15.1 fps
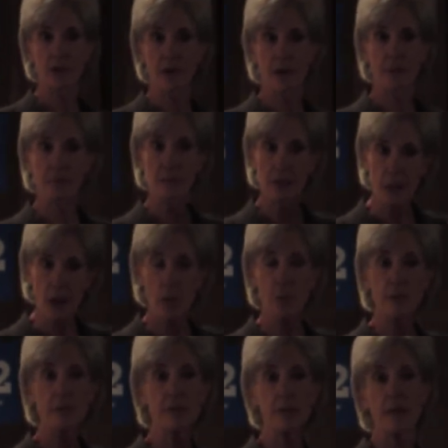jobs,
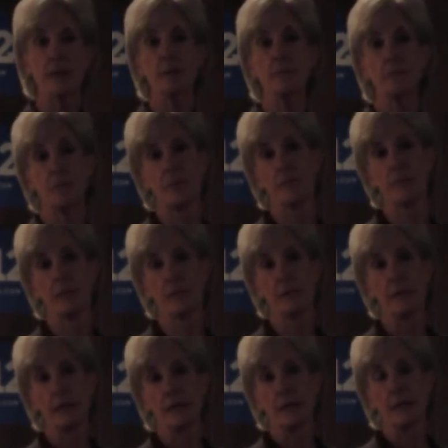lowest
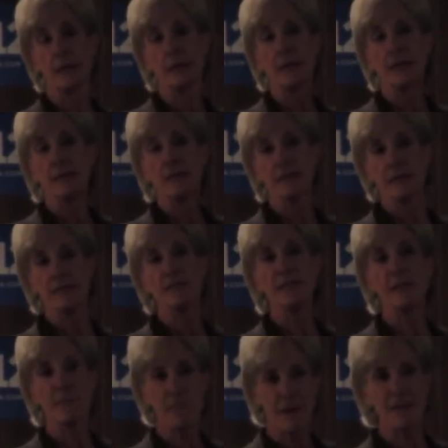unemployment
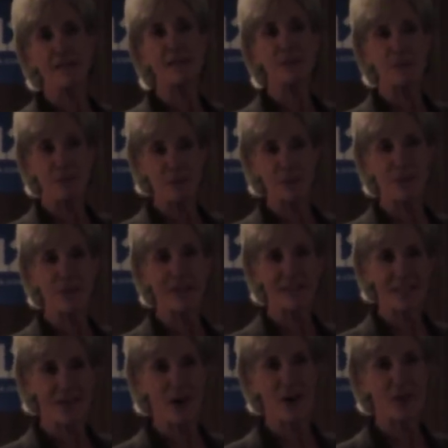since the month he was sworn
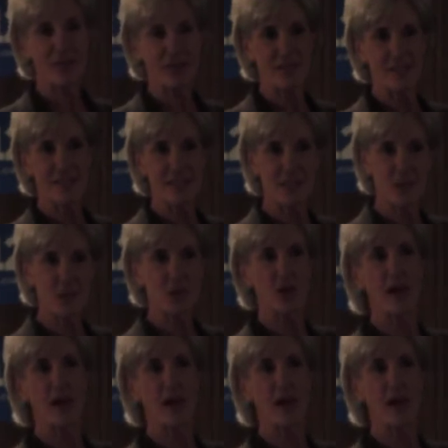into office, since